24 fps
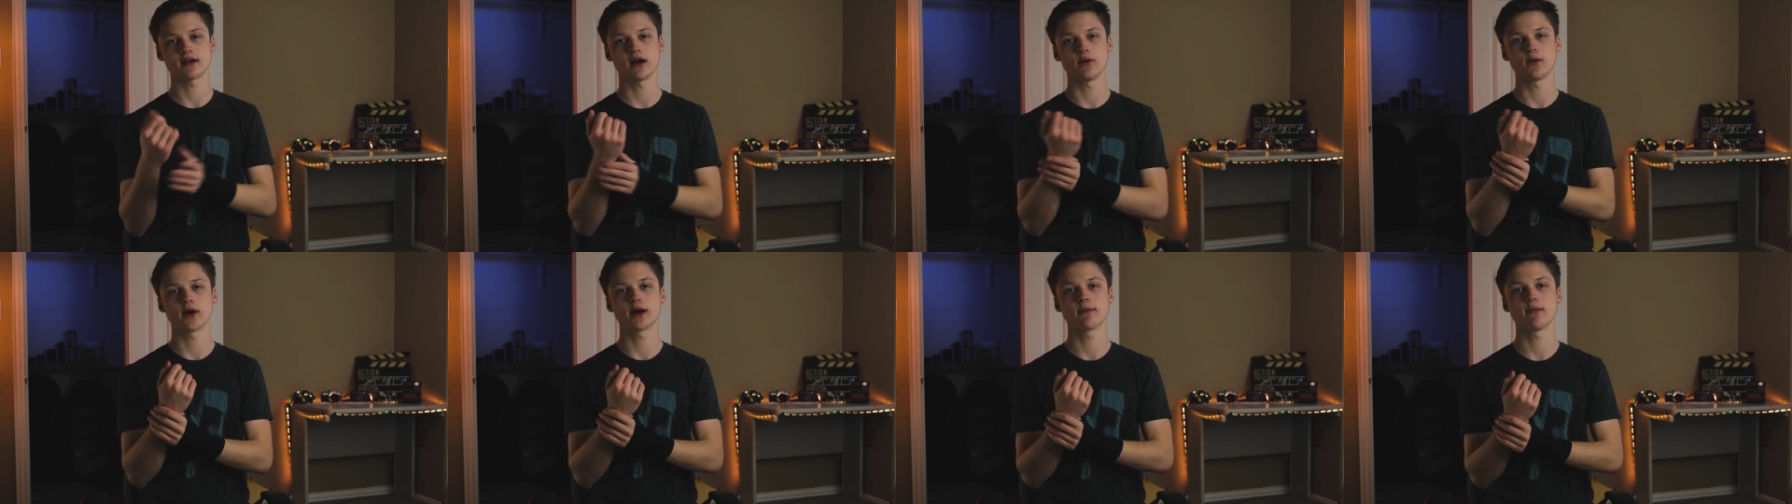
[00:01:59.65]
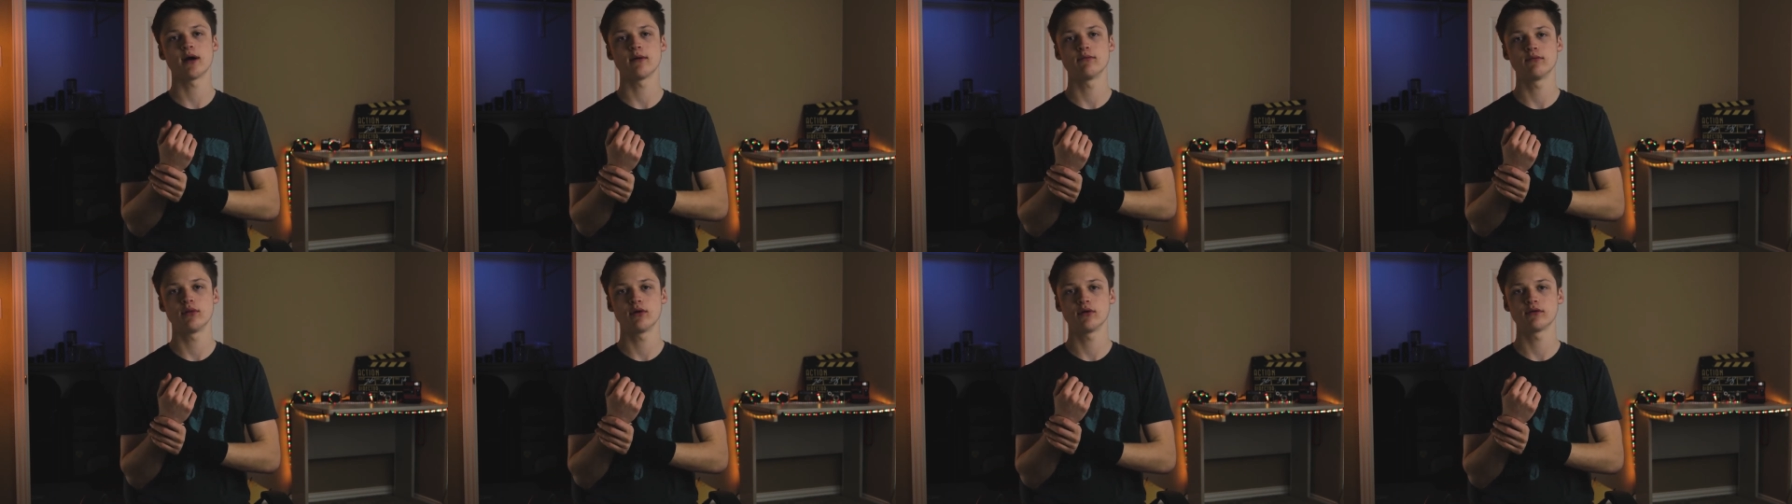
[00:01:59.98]
I wear them
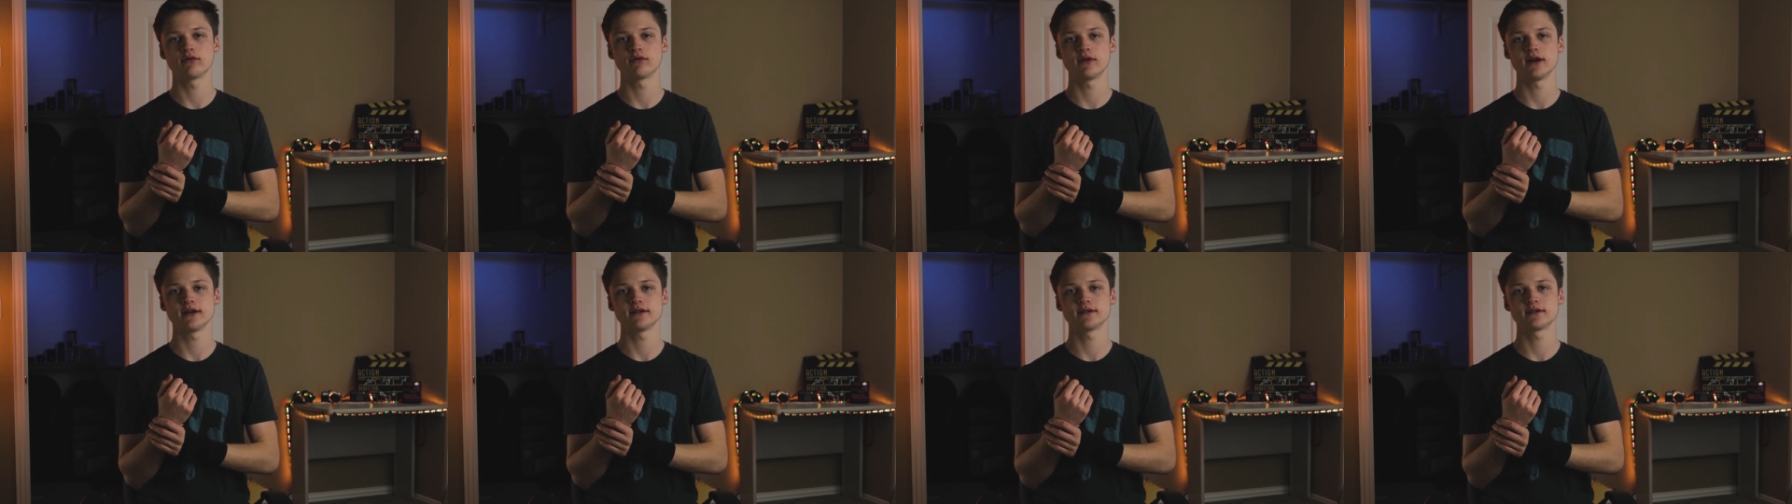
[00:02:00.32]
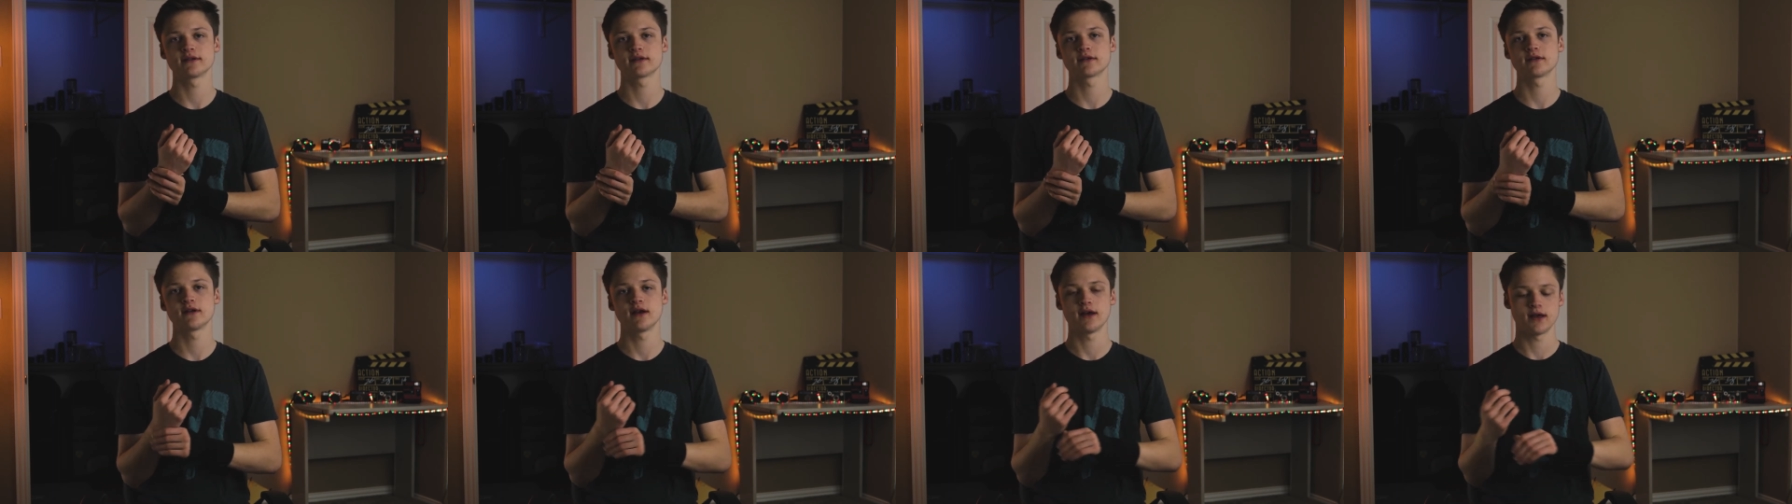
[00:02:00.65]
on both
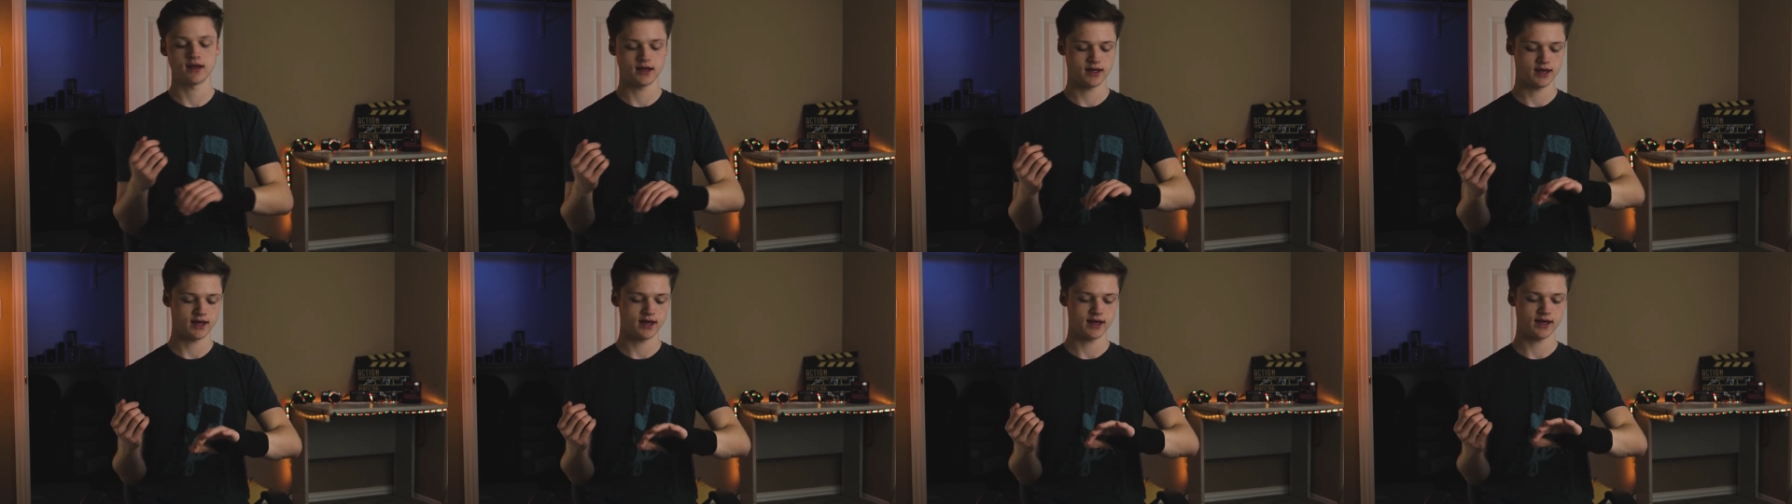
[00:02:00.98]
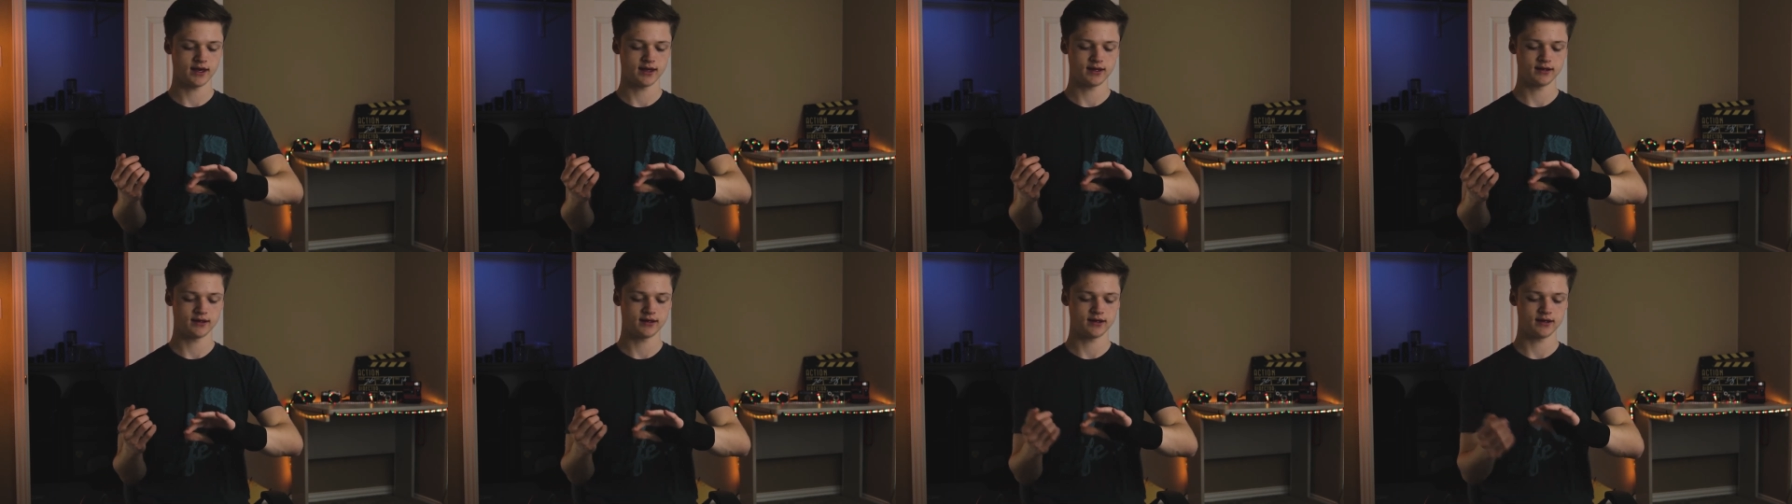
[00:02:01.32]
wrists
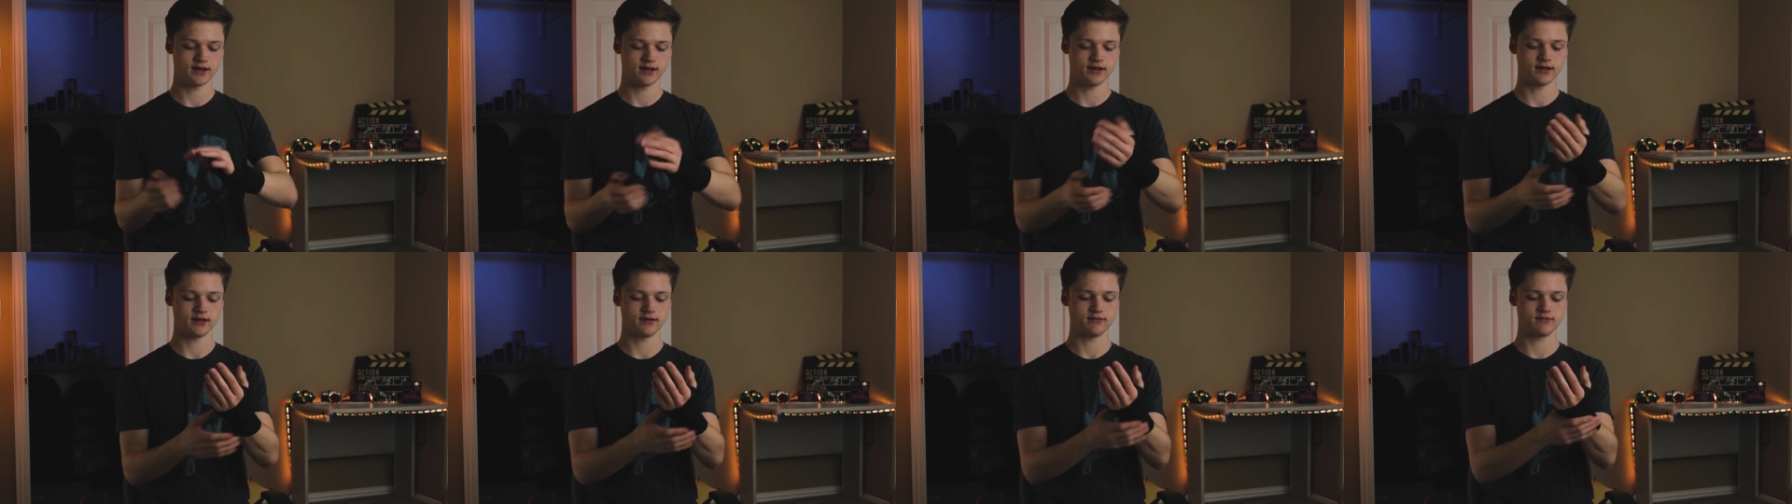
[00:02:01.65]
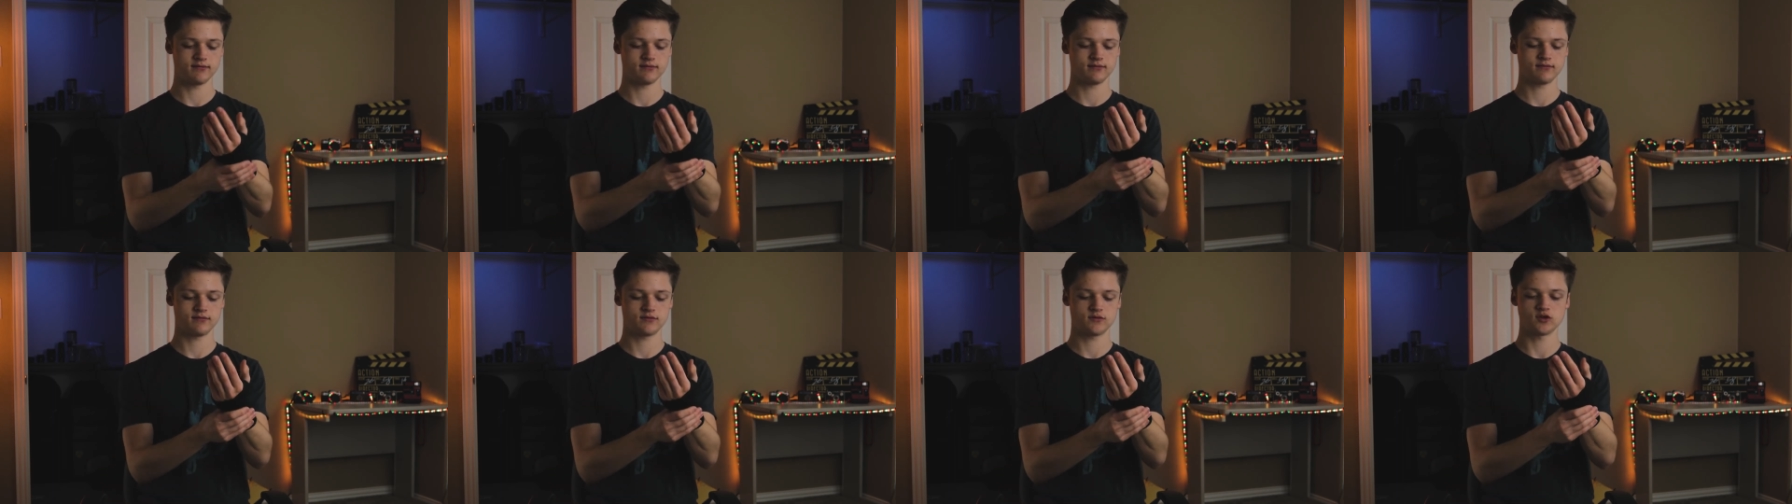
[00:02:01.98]
and it
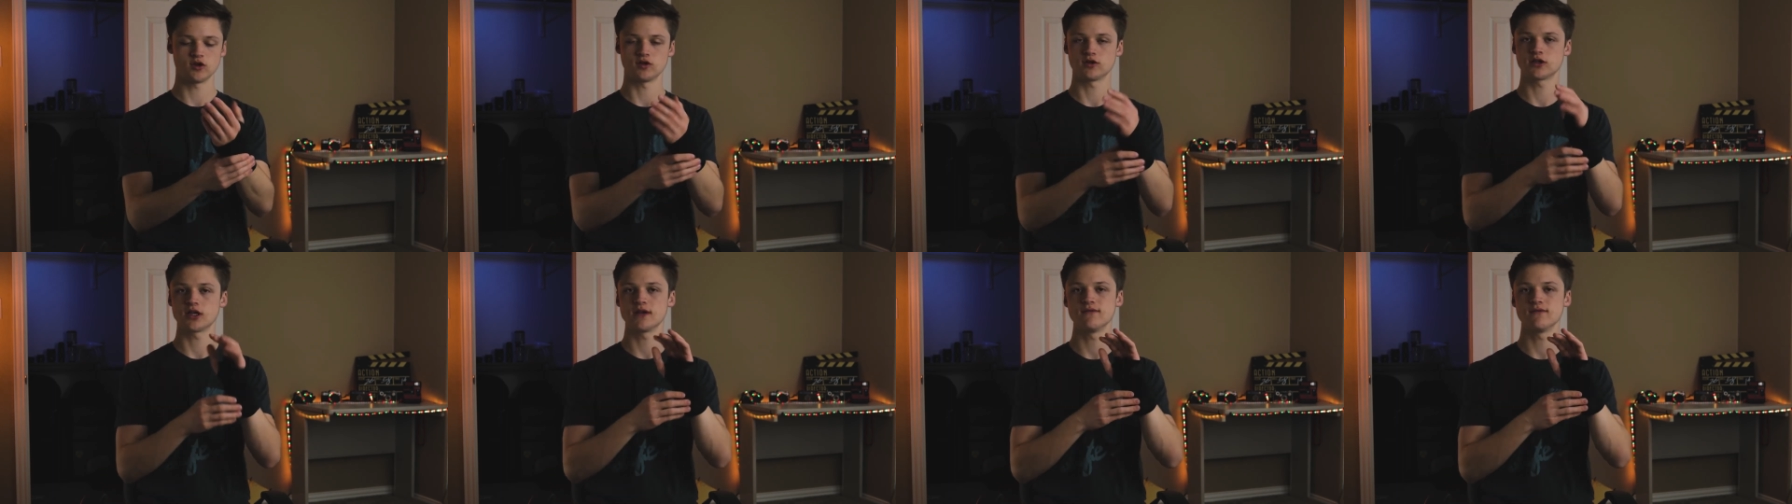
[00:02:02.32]
just